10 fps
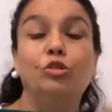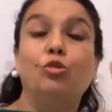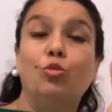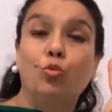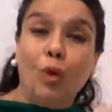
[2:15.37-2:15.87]

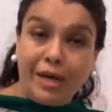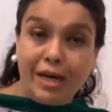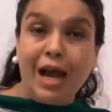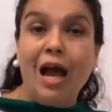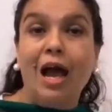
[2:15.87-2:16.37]
Took
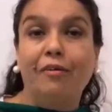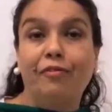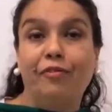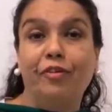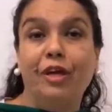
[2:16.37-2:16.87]

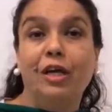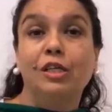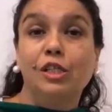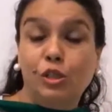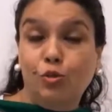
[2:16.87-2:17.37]
1.5
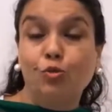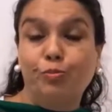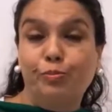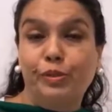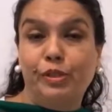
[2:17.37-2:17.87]

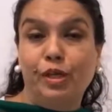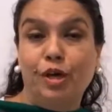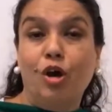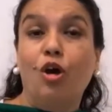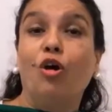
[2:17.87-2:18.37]
scoops
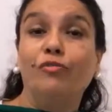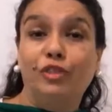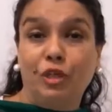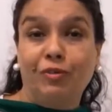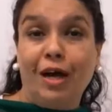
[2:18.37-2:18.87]
of
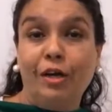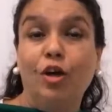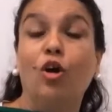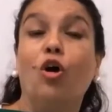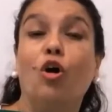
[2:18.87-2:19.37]

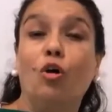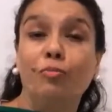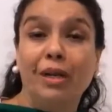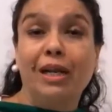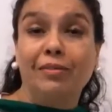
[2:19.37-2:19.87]
jawar
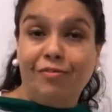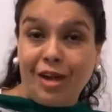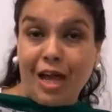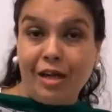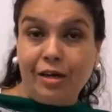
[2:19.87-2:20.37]
or millet
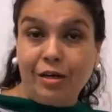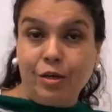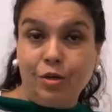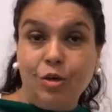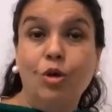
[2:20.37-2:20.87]
flour,
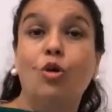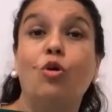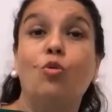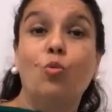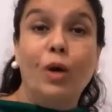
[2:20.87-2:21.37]

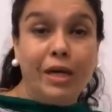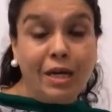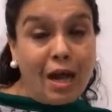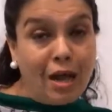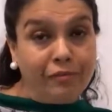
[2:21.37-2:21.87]

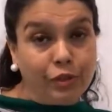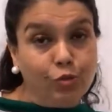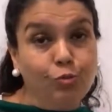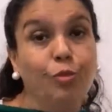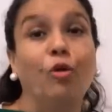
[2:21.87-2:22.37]
1.5
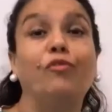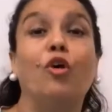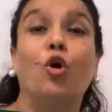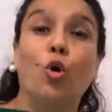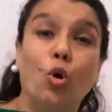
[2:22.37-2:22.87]
scoop of
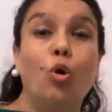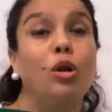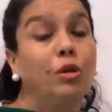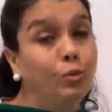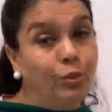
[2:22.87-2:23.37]

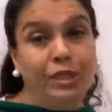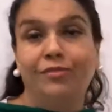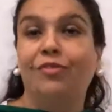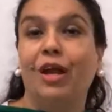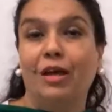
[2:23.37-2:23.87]
whole wheat
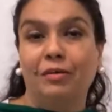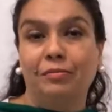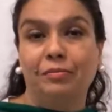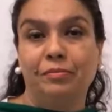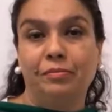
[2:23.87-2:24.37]
flour,
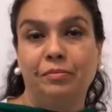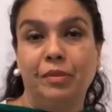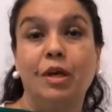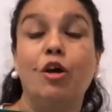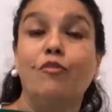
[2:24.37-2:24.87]

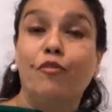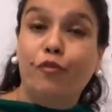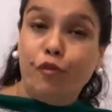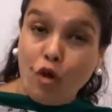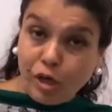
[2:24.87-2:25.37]

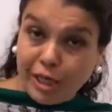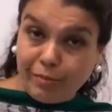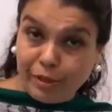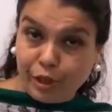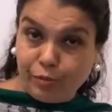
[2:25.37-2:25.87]
4
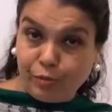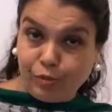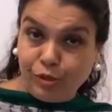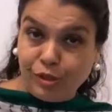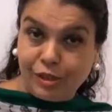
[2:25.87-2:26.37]

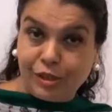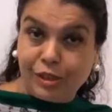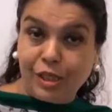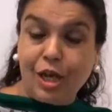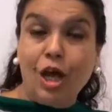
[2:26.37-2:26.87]

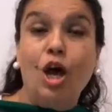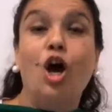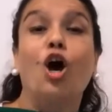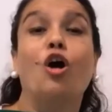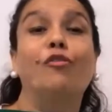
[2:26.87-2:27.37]
tablespoons
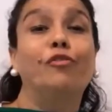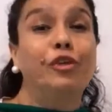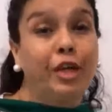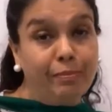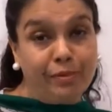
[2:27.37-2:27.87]
of
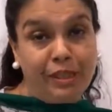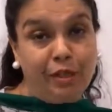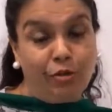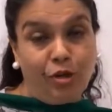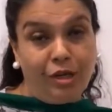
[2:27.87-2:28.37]

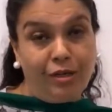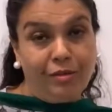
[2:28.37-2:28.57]
grapeseed oil,